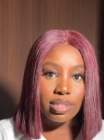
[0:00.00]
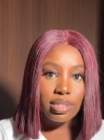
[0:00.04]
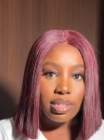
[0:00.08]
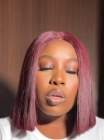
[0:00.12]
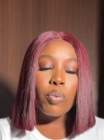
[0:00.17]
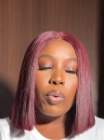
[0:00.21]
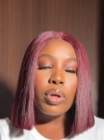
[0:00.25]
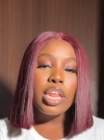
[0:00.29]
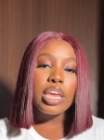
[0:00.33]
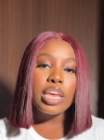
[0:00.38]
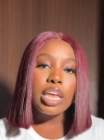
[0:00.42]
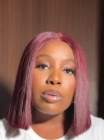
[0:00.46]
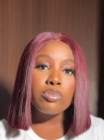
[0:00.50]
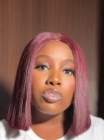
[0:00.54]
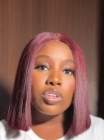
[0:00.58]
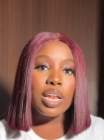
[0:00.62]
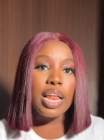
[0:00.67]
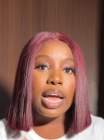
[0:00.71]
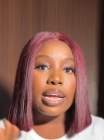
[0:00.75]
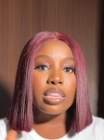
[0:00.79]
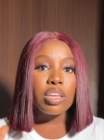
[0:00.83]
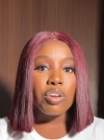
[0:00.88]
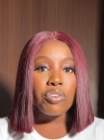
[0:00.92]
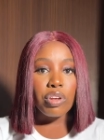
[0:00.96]
Then when it came to
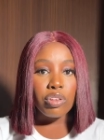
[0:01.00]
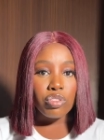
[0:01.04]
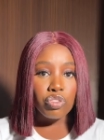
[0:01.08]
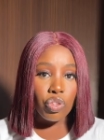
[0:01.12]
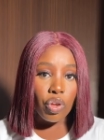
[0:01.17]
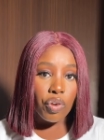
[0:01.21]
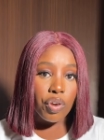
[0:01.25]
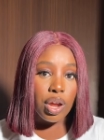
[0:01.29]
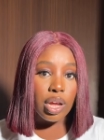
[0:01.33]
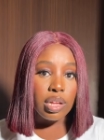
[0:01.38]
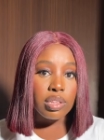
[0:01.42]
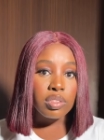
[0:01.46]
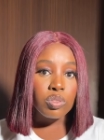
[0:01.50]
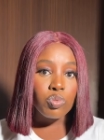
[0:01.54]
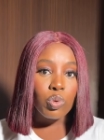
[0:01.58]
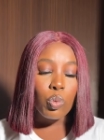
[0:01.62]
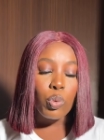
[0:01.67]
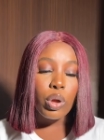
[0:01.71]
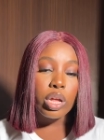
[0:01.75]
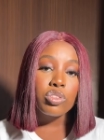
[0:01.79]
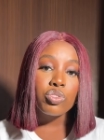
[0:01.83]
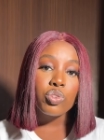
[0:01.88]
like the restaurants, we went